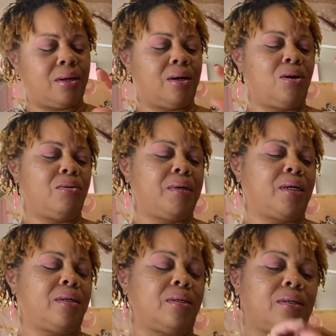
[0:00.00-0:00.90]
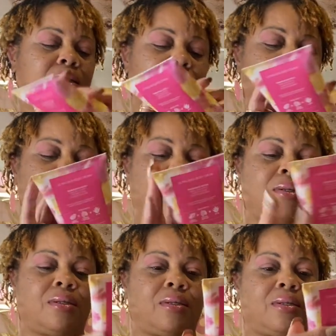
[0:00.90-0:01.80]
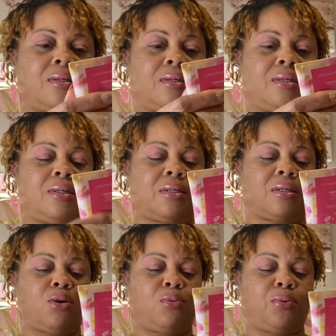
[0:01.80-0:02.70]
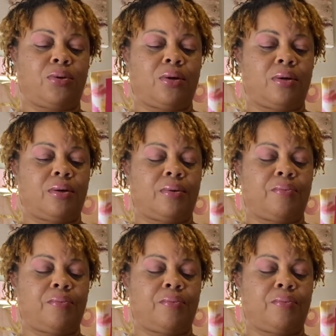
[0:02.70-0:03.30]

Oh my goodness, this is so pretty.